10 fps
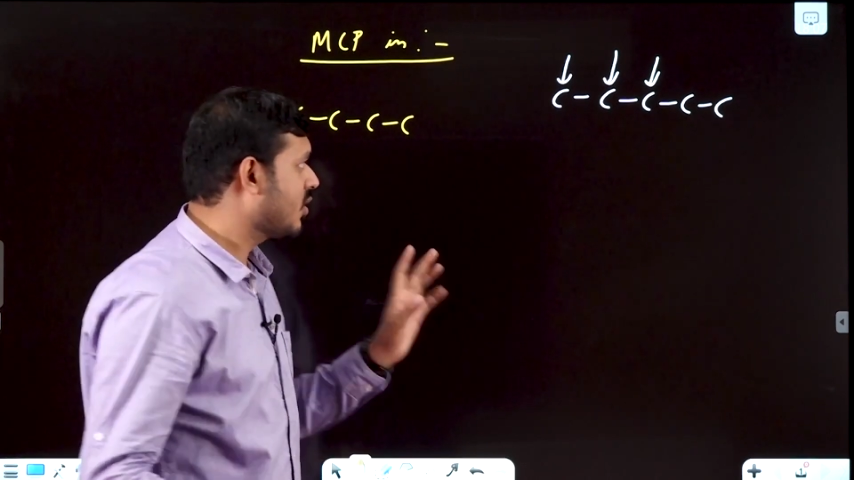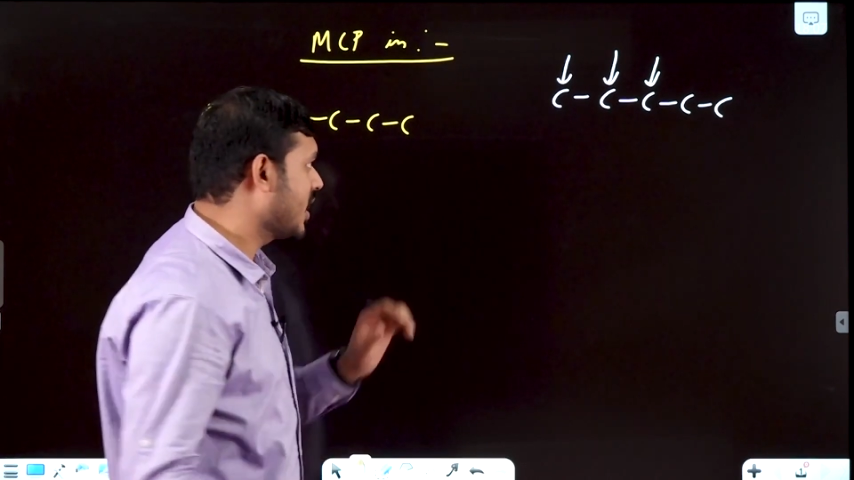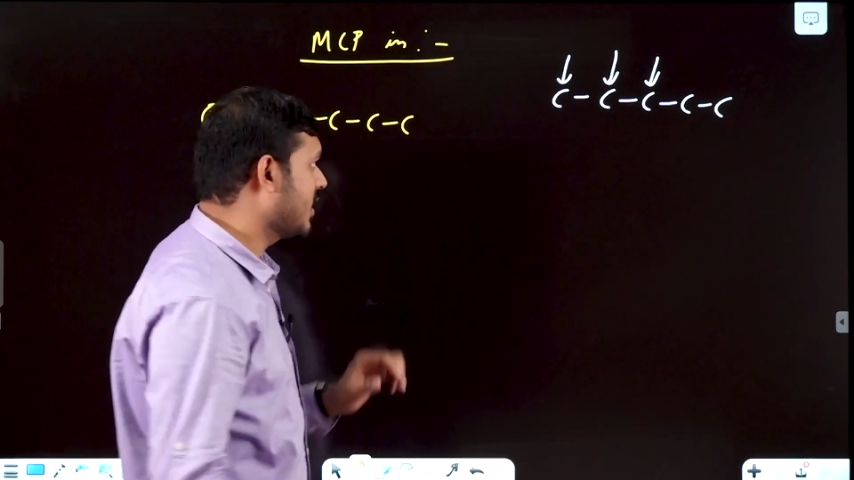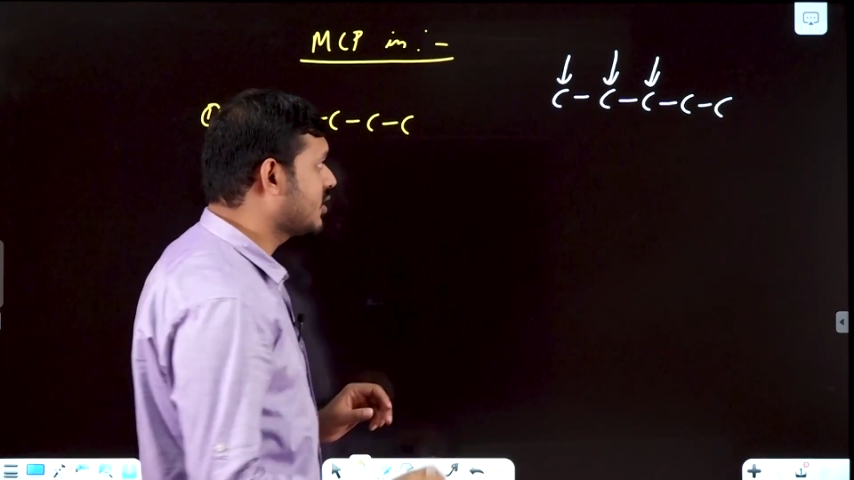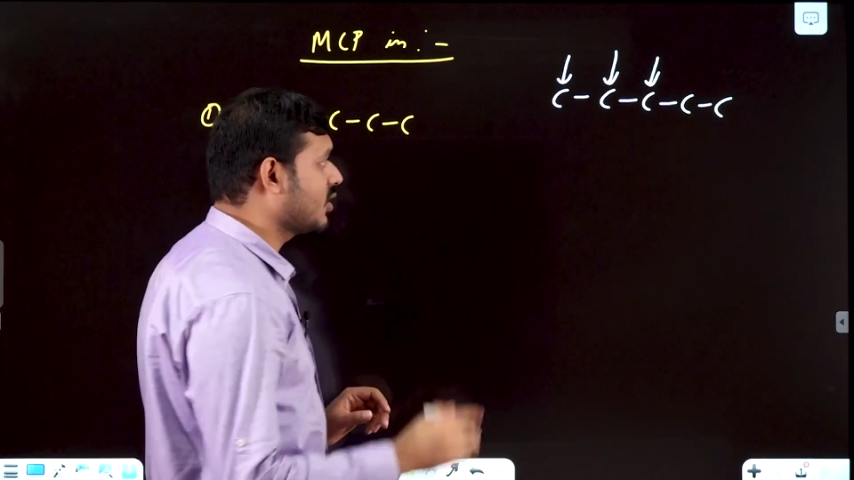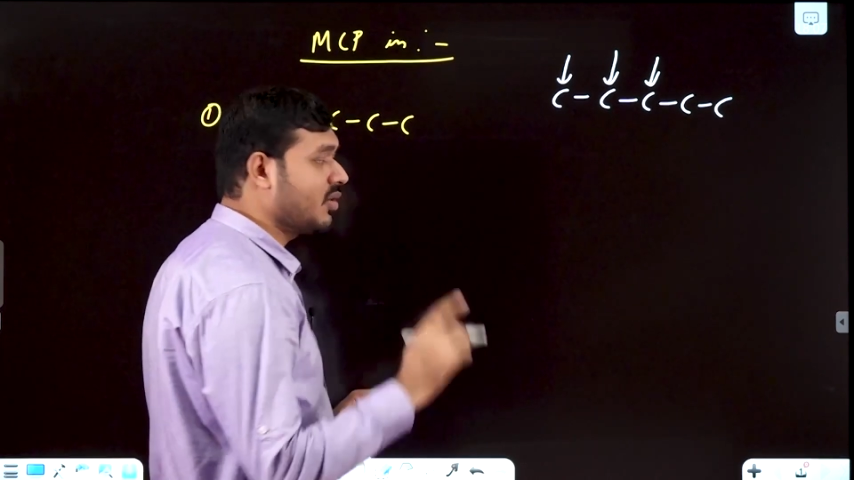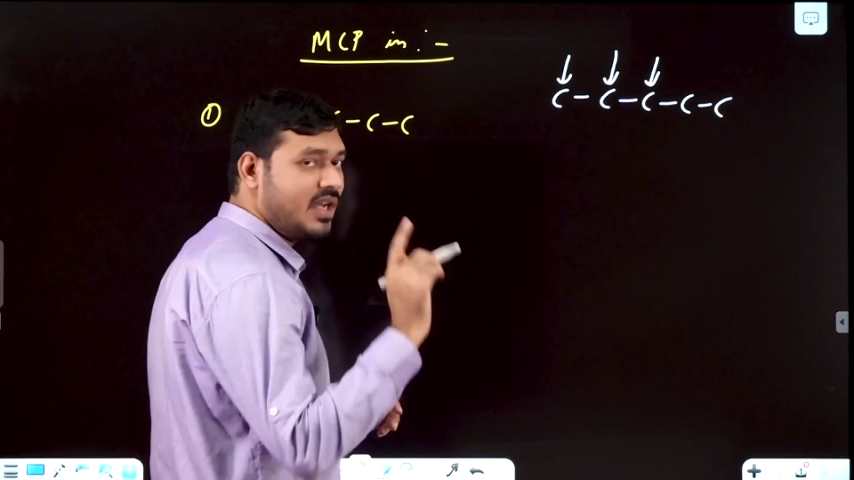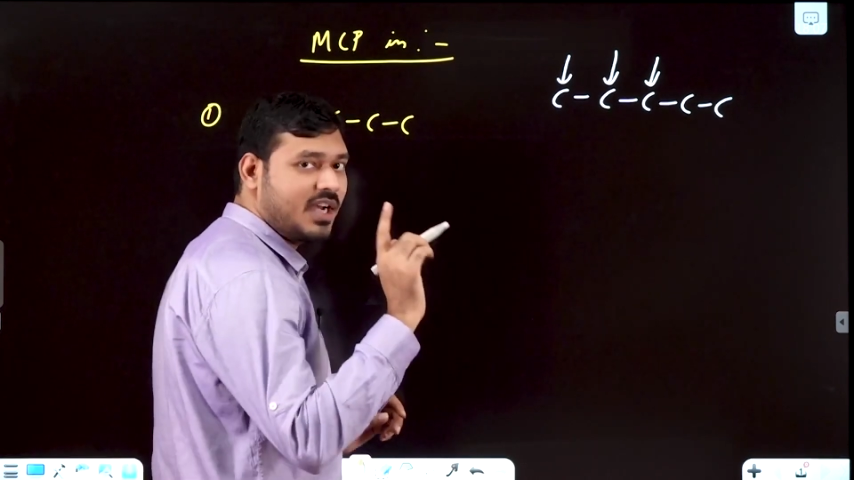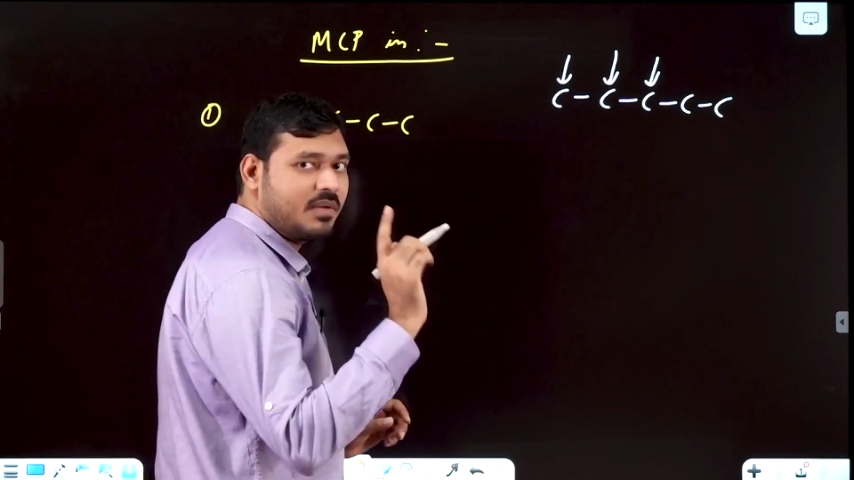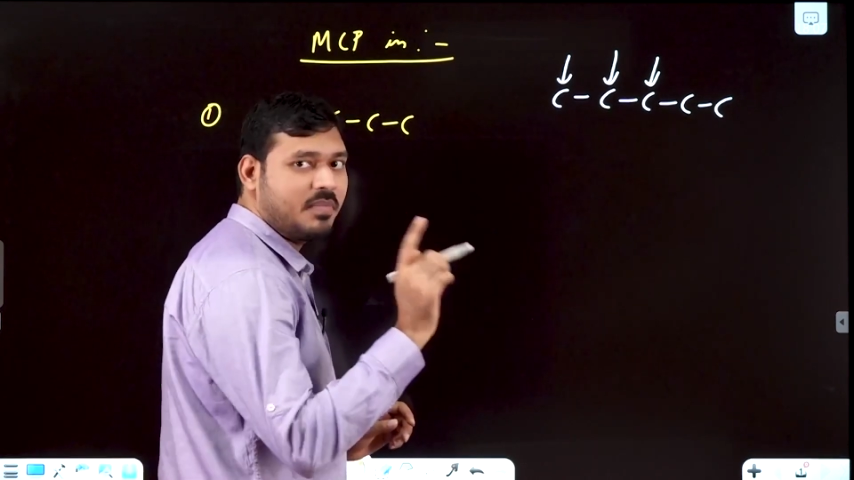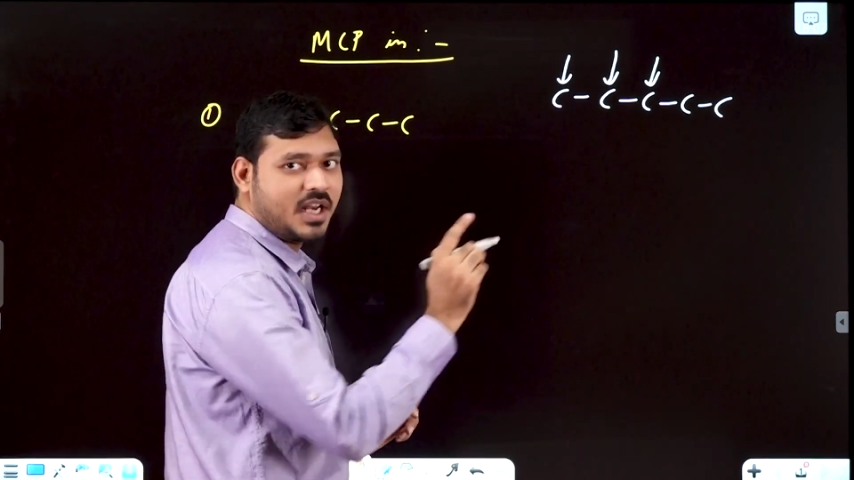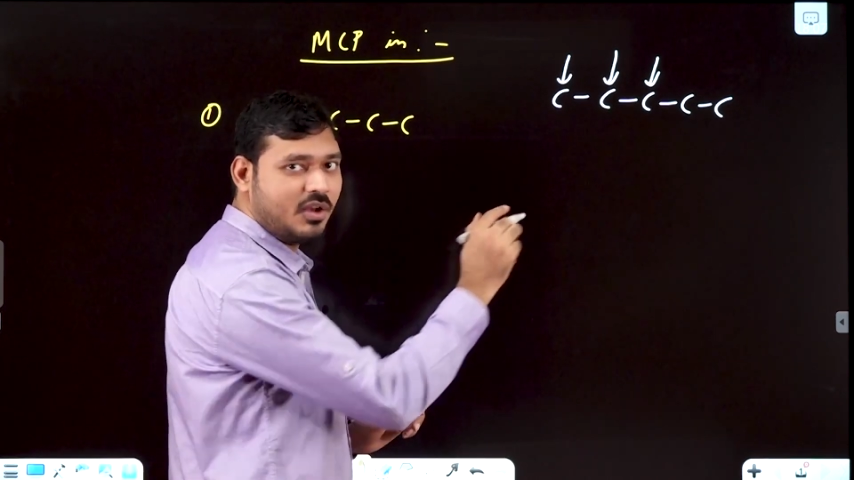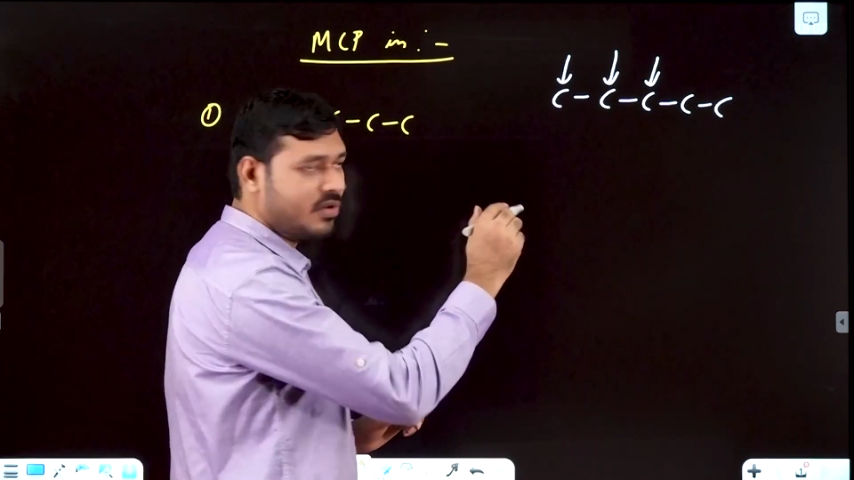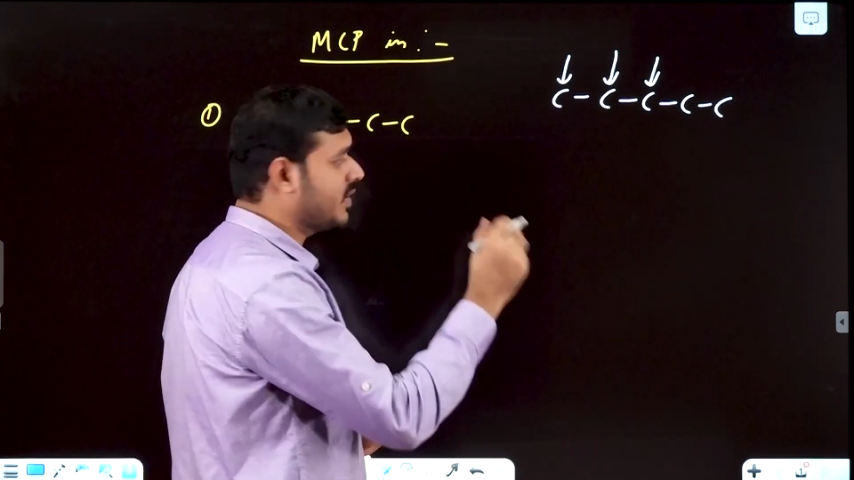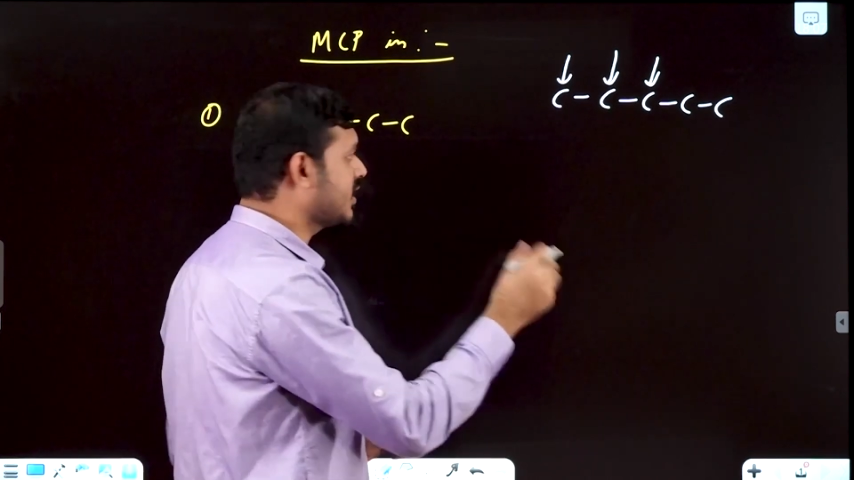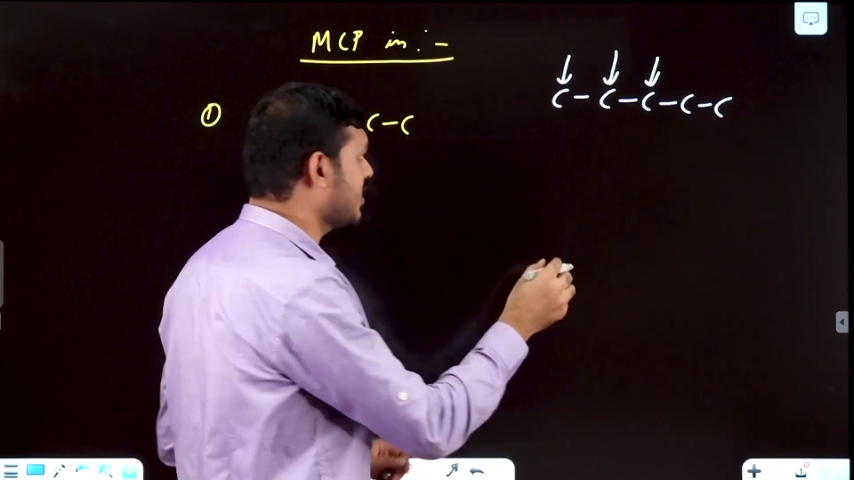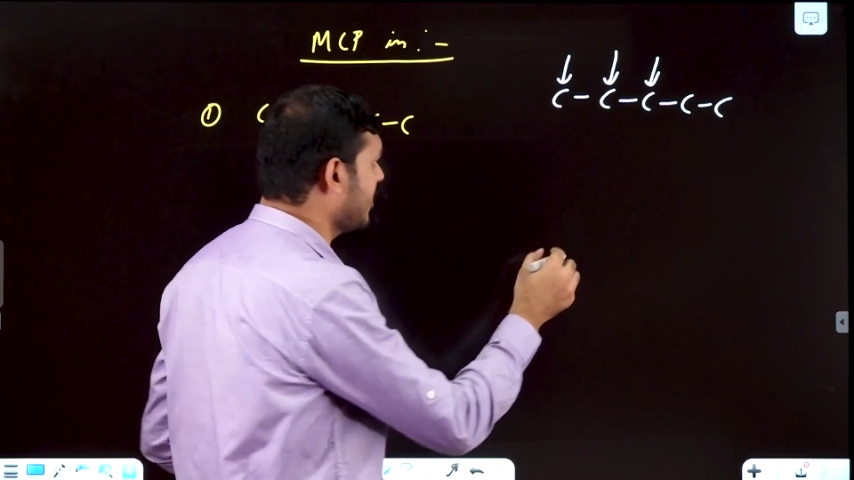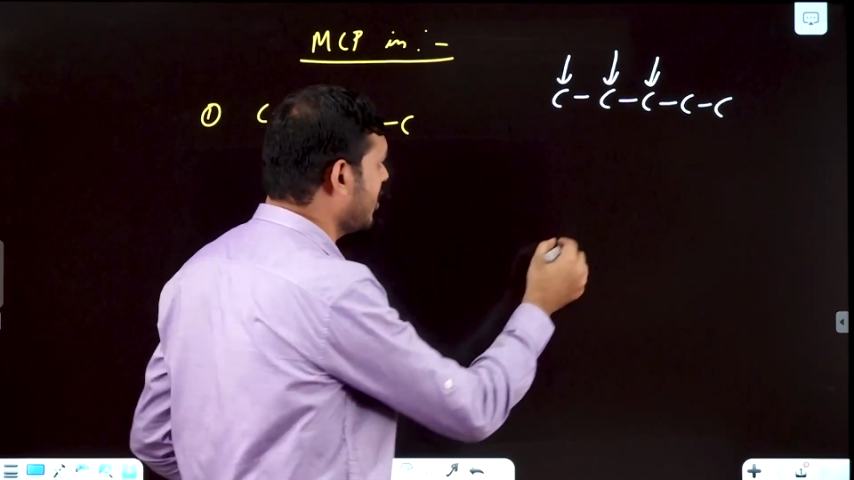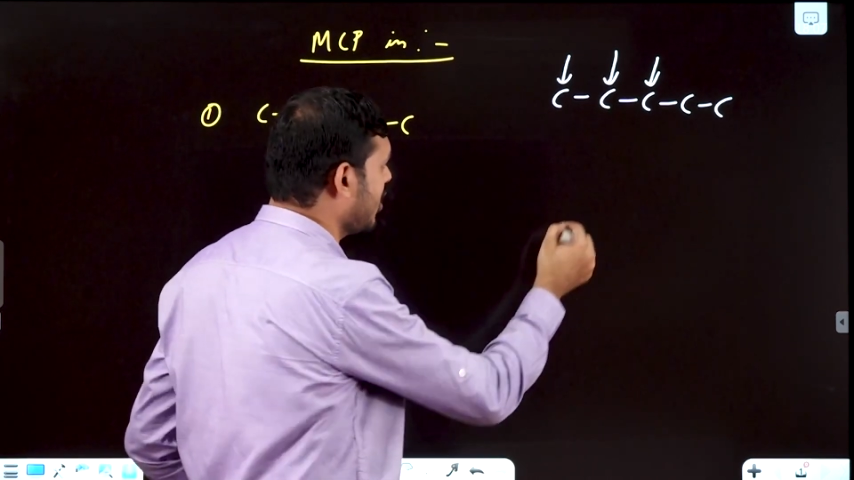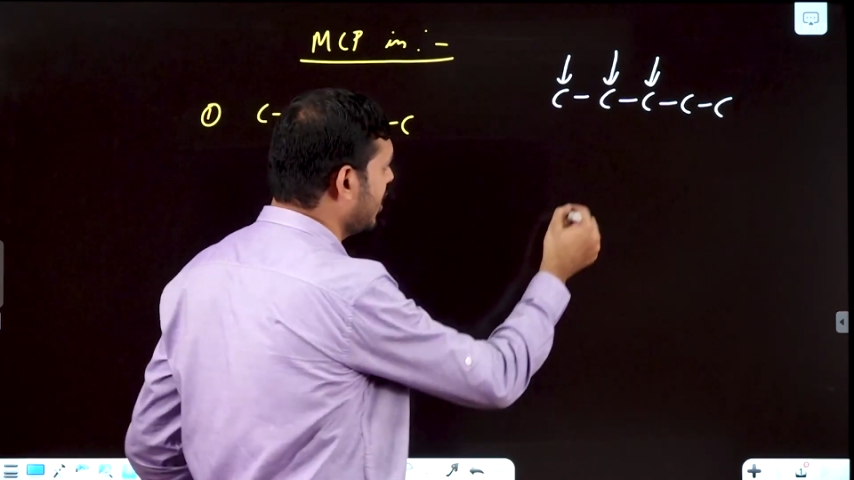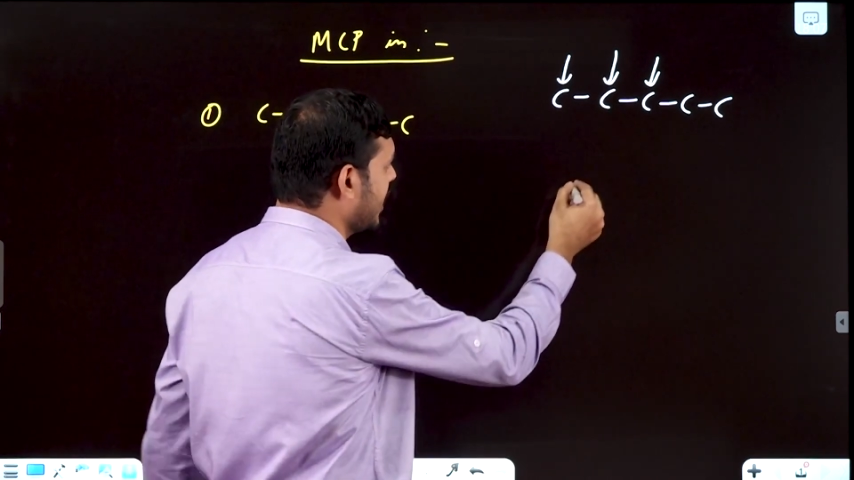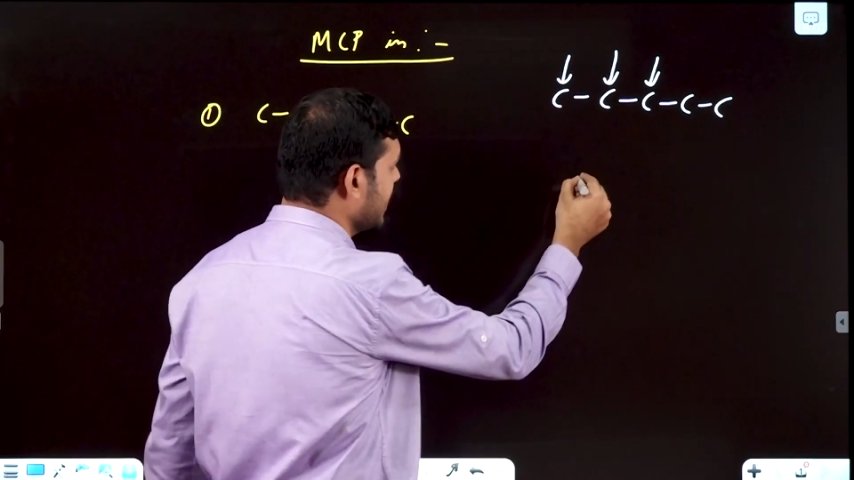Okay, so let me tell you first of all the